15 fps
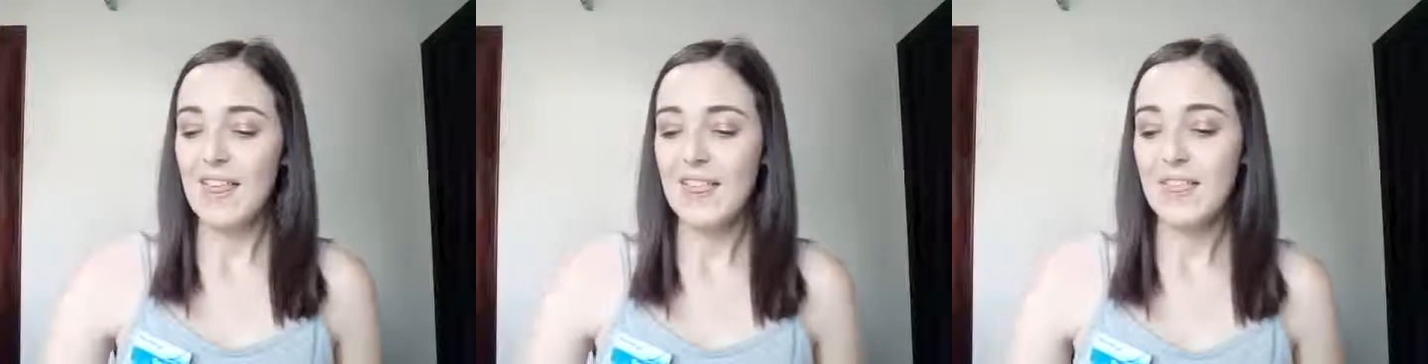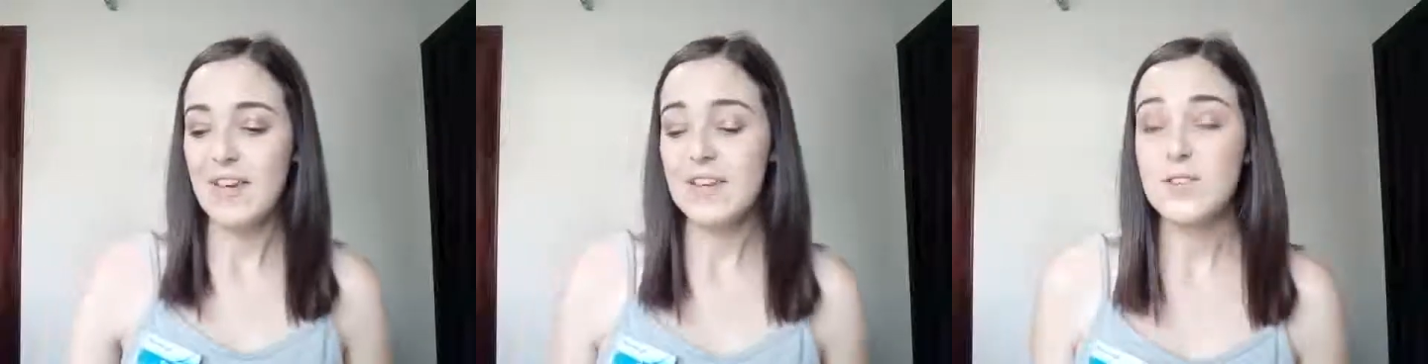
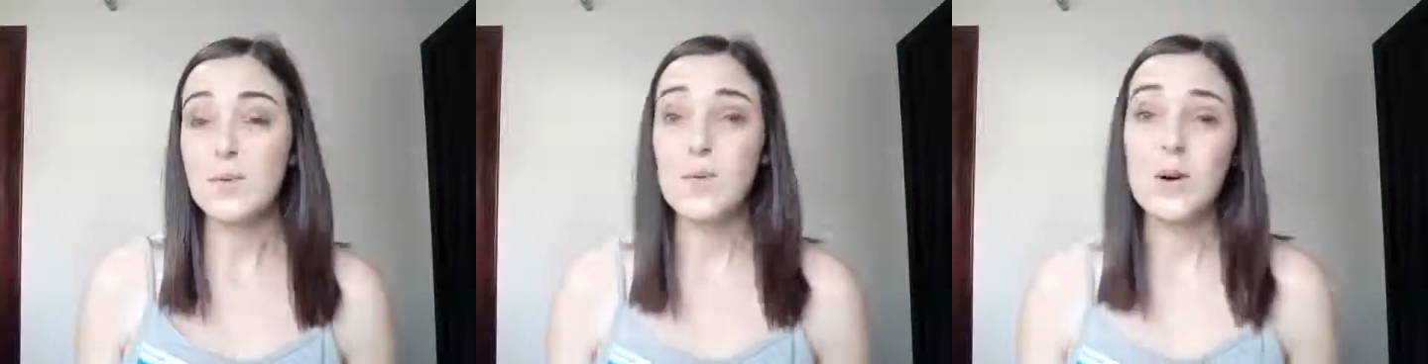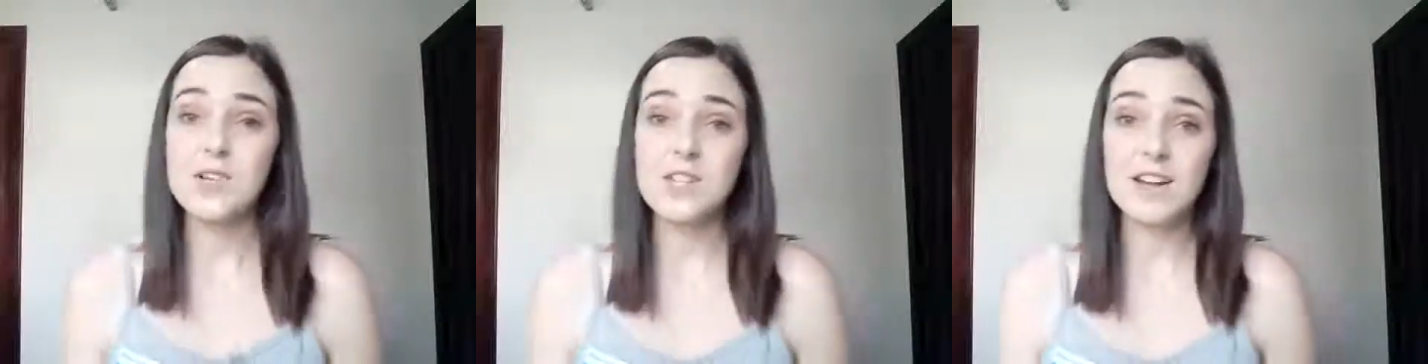Thanks for
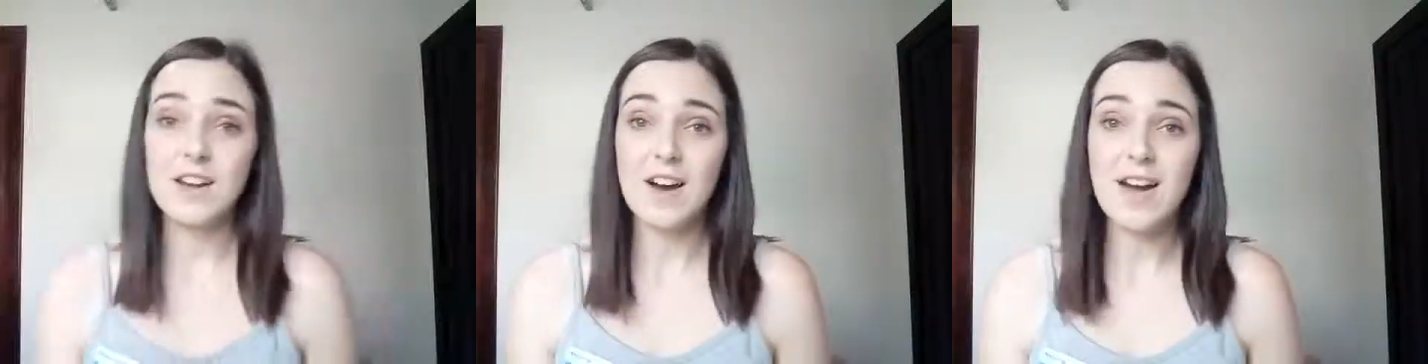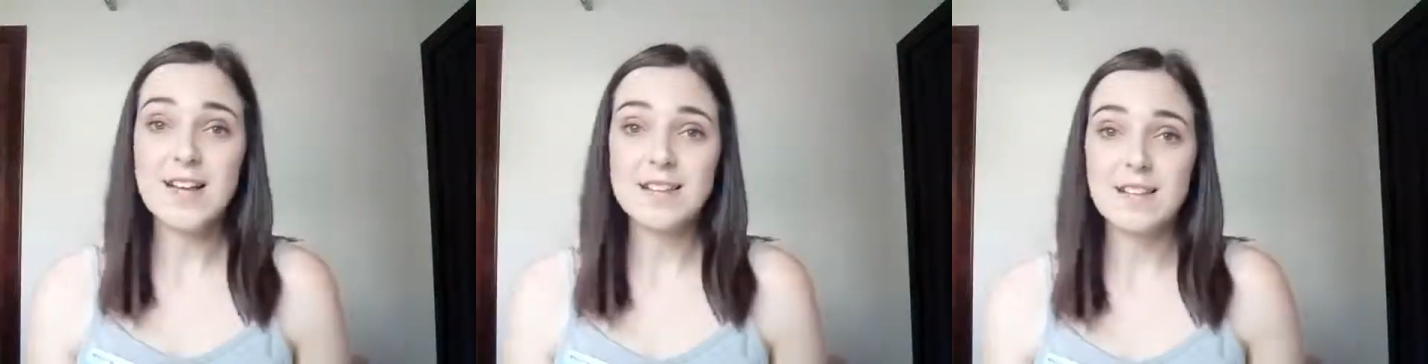watching,
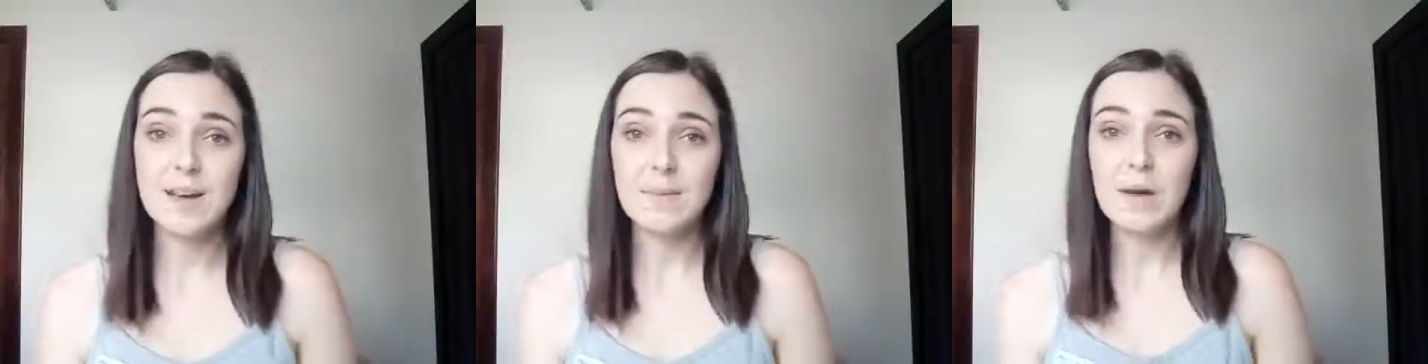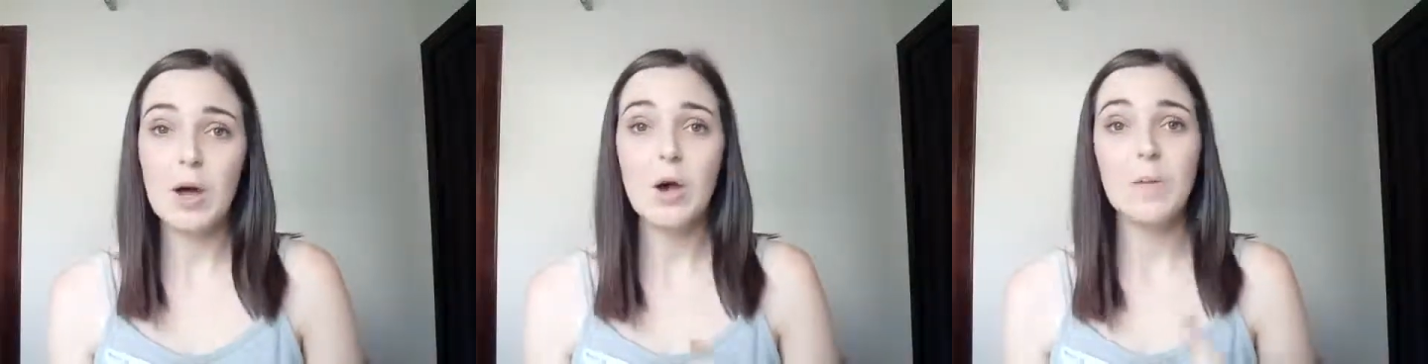guys.
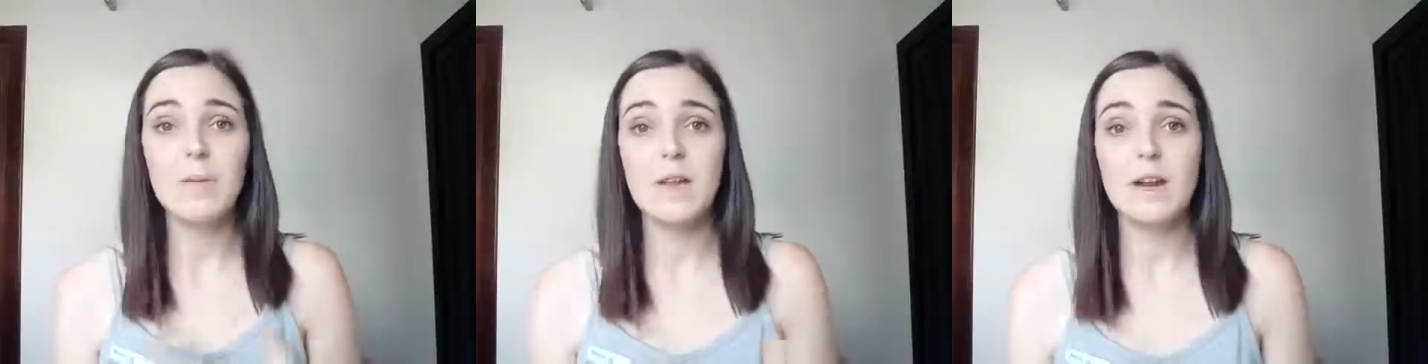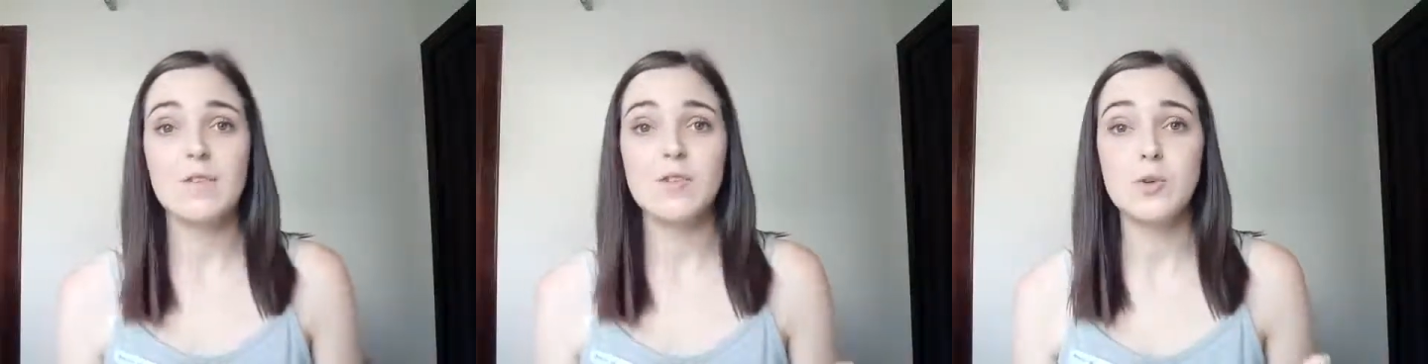I hope
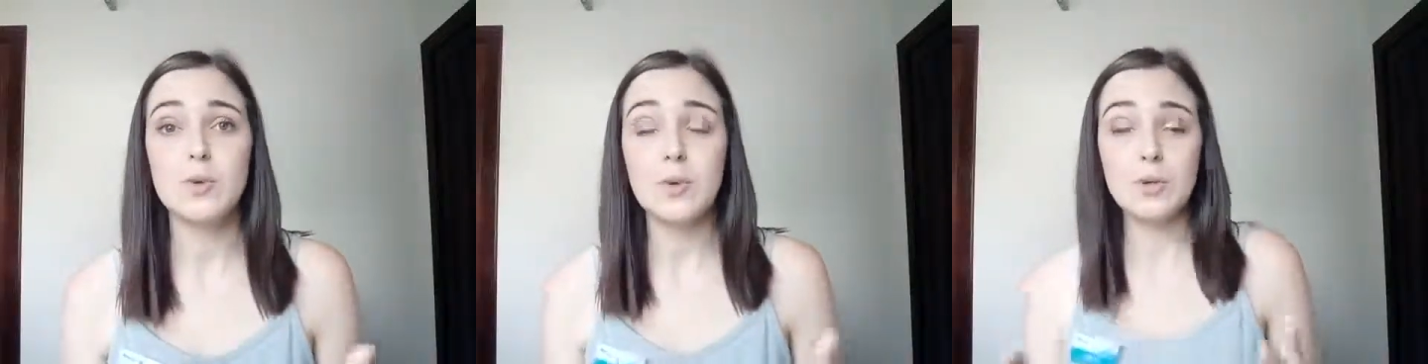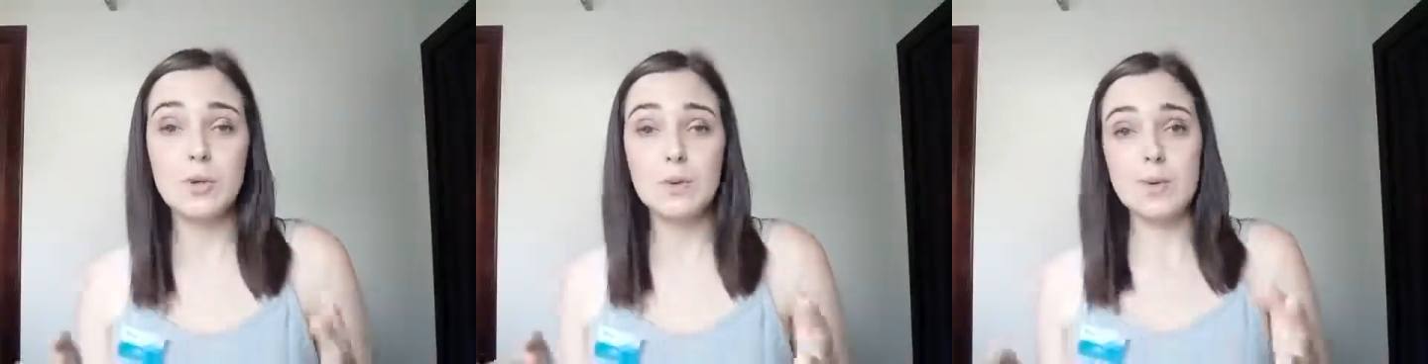that I've
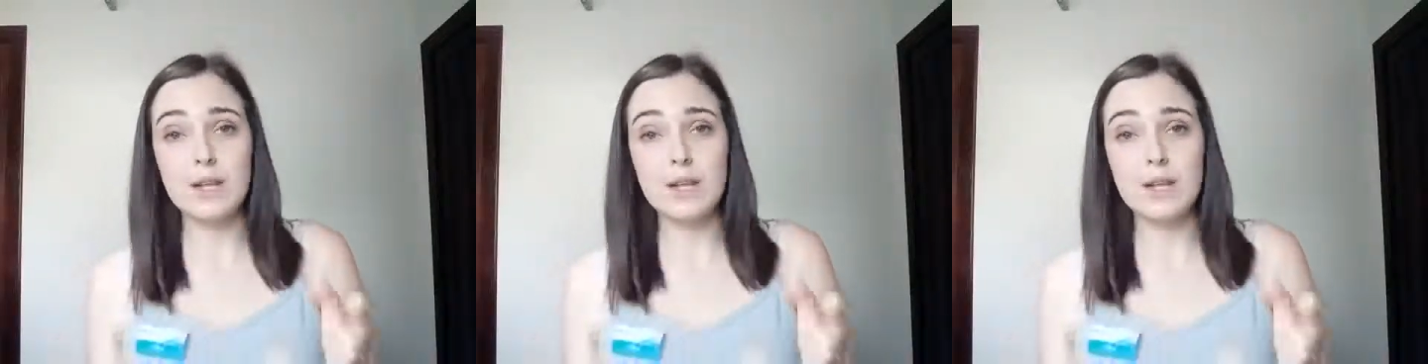taught you